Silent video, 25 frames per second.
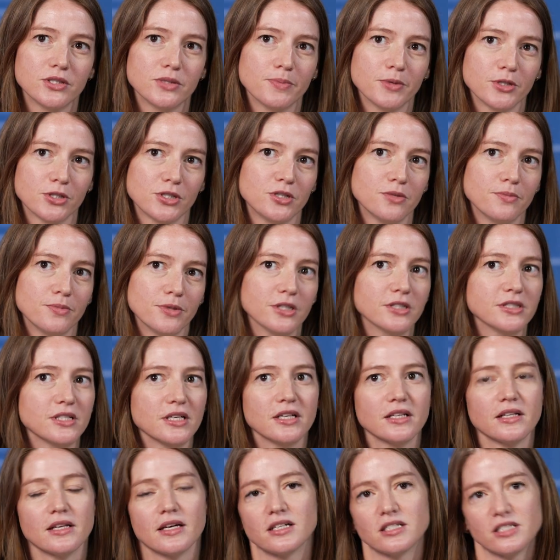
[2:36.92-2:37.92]
supposed to build
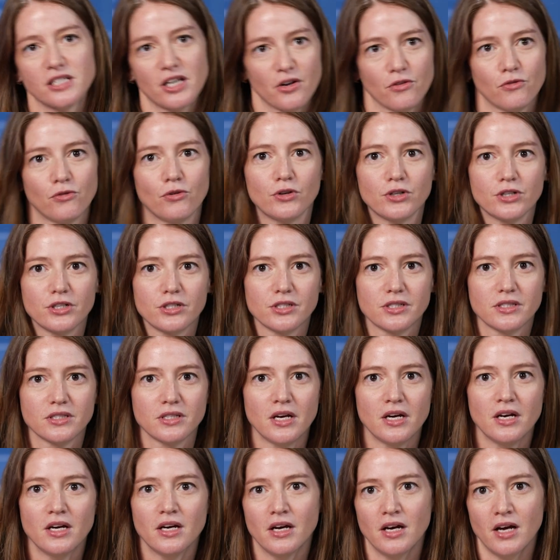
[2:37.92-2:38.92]
it? Like Doug Ford is
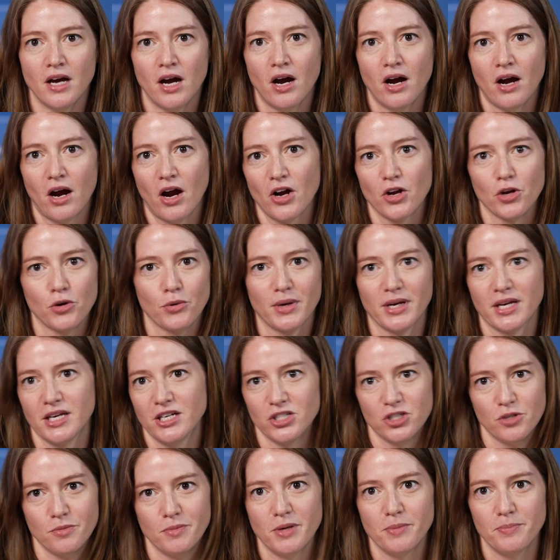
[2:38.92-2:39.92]
arguing he
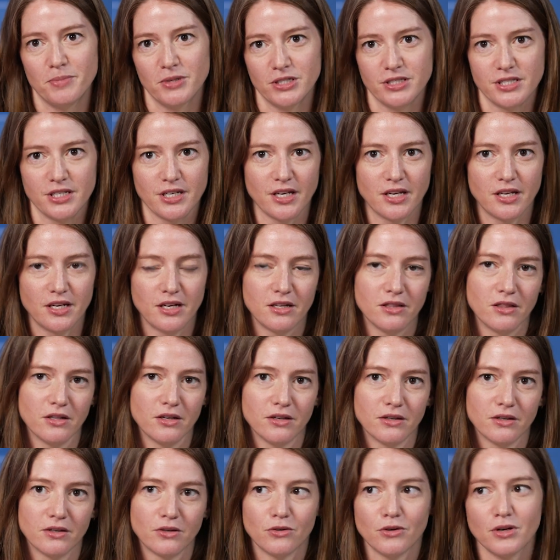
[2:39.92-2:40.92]
should be building it in
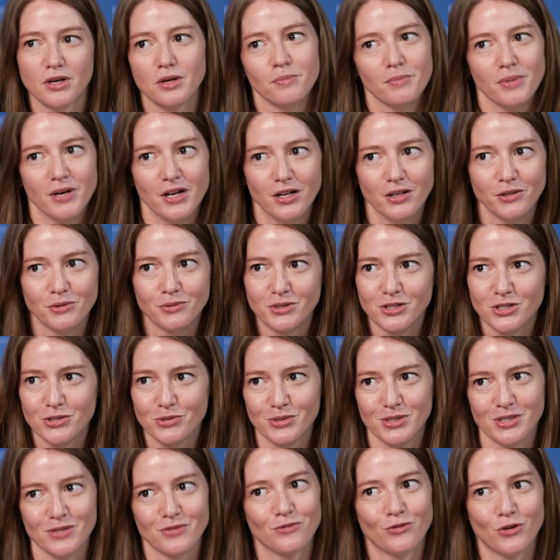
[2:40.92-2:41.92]
the Greenbelt, which
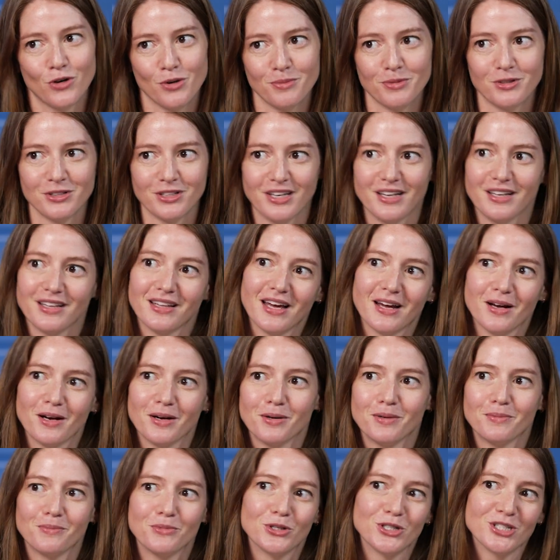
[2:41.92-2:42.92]
was formerly
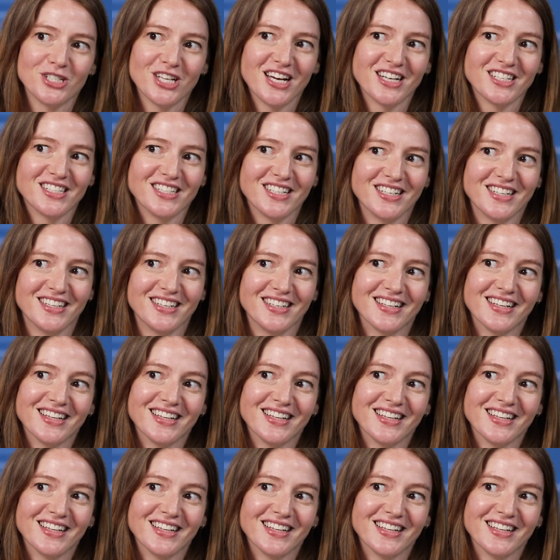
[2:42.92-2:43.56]
like protected